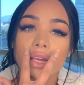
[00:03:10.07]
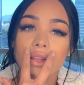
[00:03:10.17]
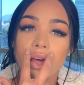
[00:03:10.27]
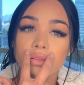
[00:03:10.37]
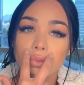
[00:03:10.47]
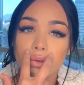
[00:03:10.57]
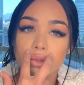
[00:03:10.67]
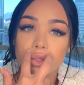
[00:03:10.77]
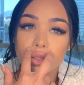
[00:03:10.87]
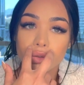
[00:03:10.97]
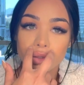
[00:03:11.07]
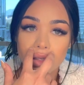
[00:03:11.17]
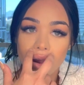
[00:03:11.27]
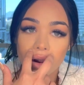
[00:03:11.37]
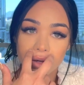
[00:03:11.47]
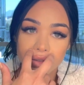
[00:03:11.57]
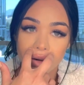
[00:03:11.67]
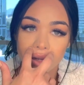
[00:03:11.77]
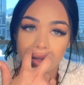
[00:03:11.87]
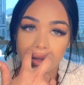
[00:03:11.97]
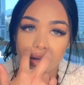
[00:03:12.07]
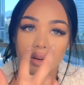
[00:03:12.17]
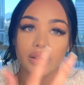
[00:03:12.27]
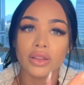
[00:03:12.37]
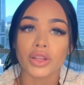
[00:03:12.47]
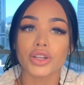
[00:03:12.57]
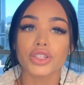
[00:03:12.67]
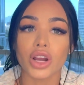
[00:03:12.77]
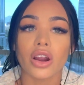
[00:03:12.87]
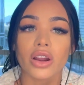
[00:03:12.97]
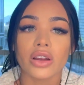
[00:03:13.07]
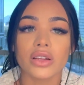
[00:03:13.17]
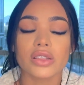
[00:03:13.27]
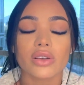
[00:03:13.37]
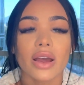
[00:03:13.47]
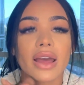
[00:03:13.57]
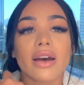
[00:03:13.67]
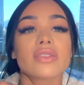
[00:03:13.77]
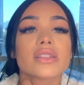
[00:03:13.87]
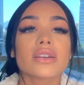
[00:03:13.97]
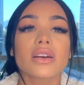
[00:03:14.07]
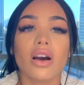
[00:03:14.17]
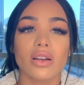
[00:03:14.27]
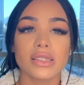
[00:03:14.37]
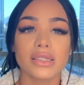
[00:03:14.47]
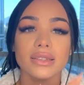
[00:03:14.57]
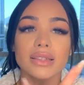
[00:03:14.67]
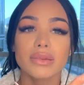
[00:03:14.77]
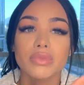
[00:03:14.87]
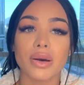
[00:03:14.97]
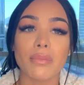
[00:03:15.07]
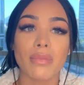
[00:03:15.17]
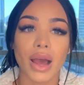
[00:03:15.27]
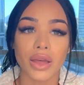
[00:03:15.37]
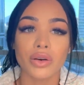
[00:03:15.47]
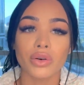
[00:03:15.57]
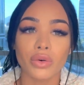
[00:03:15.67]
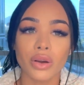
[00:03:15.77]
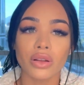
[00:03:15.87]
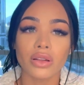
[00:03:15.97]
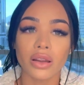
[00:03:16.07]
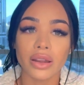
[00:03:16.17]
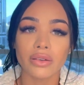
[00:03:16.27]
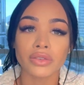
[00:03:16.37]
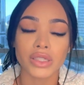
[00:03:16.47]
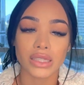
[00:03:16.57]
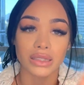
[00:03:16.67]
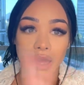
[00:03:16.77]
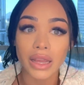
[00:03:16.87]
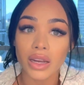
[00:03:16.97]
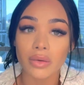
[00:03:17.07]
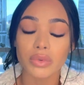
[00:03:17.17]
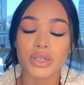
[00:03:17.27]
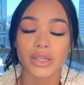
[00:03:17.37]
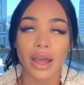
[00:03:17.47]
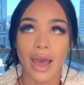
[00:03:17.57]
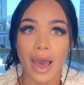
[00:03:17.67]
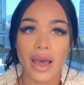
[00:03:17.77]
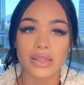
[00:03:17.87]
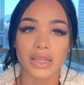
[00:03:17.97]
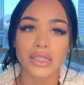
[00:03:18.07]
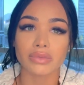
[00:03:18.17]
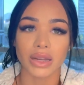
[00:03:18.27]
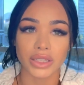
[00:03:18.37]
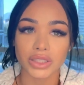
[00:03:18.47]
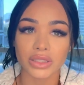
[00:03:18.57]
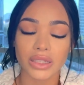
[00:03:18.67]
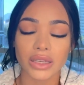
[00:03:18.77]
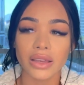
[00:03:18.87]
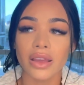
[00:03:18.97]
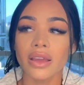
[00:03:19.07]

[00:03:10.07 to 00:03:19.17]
it left me with two scars right here and they're dark so I have to constantly put bio oil on it for it to lighten up which it has exponentially.